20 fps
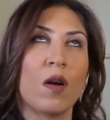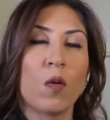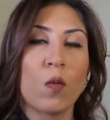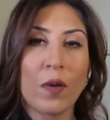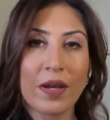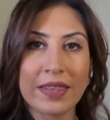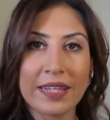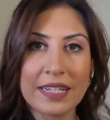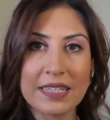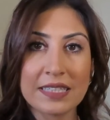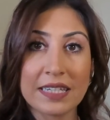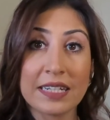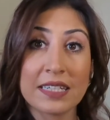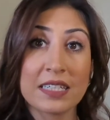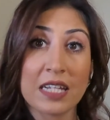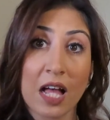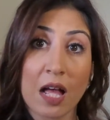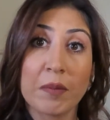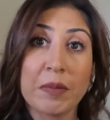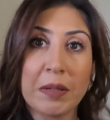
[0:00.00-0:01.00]
when they say
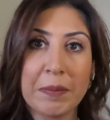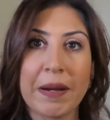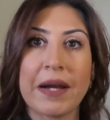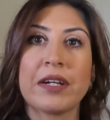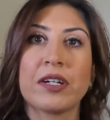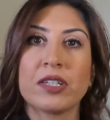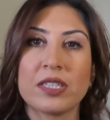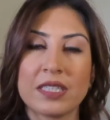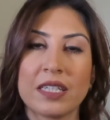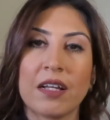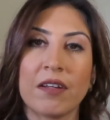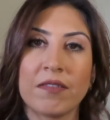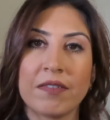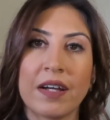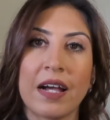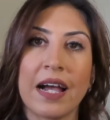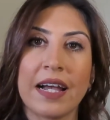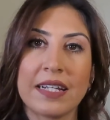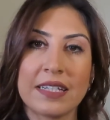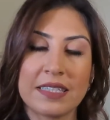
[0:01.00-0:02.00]
tell me about yourself,
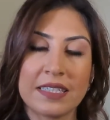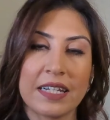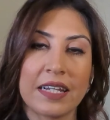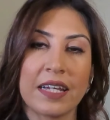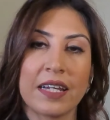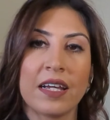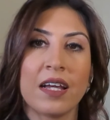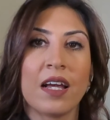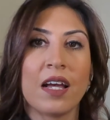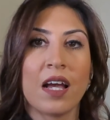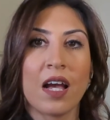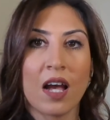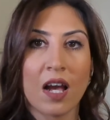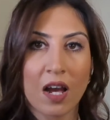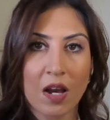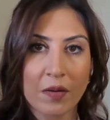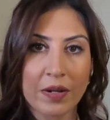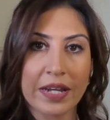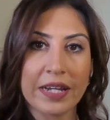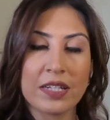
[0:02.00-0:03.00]
I say,
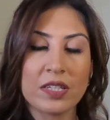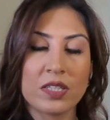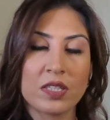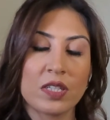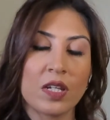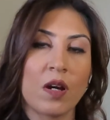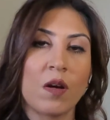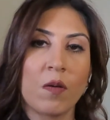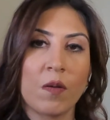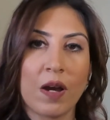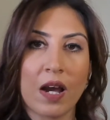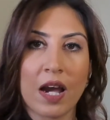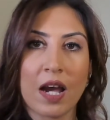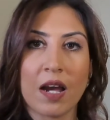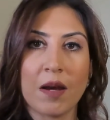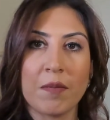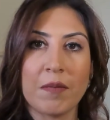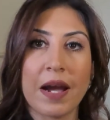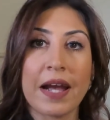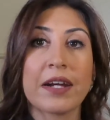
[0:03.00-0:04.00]
okay, so
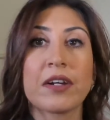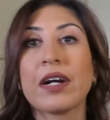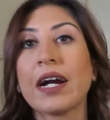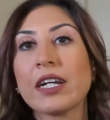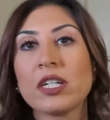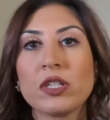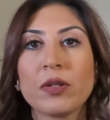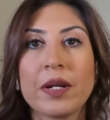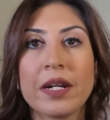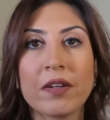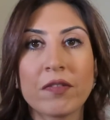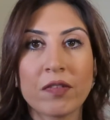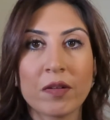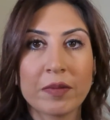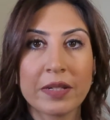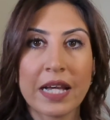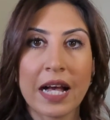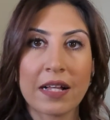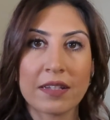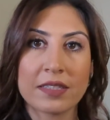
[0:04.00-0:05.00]
I graduated
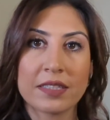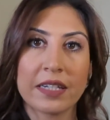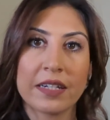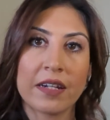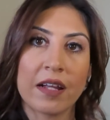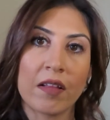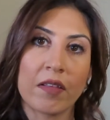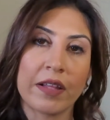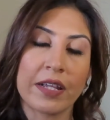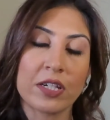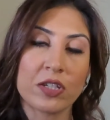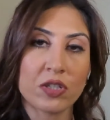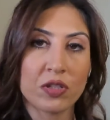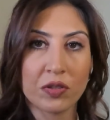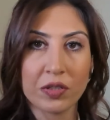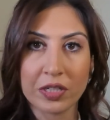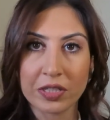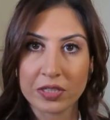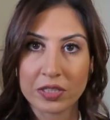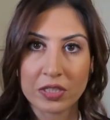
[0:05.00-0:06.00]
from Cal State LA
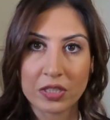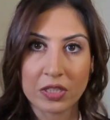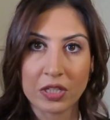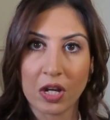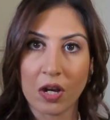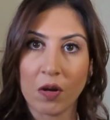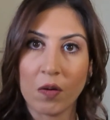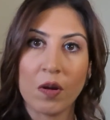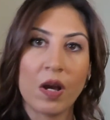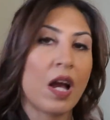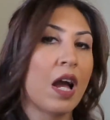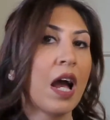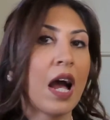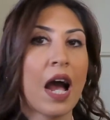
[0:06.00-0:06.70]
2 years ago.